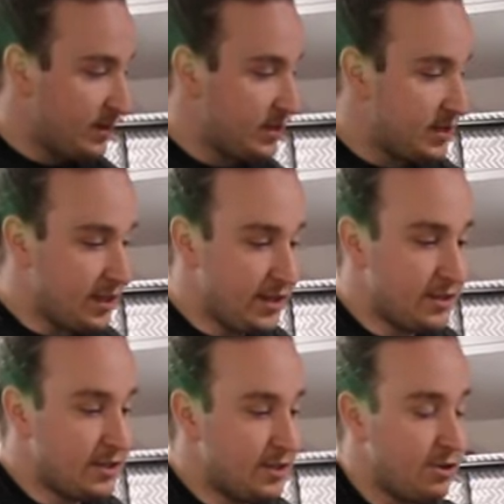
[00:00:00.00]
these
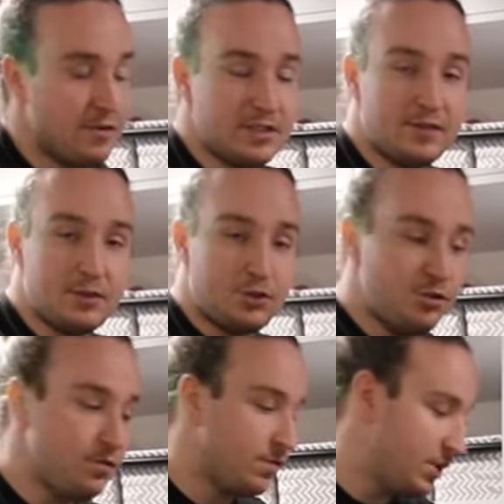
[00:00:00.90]
seats, you obviously have the
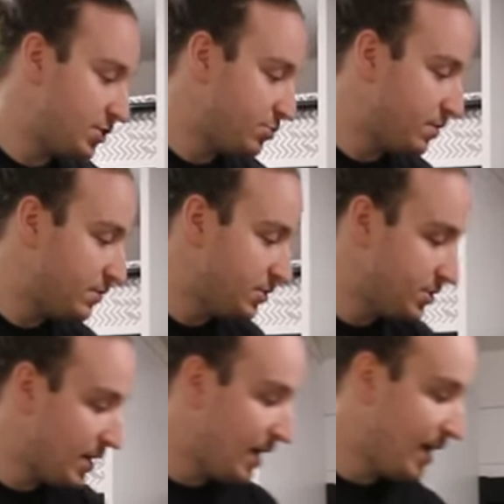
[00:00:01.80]
two front swivels,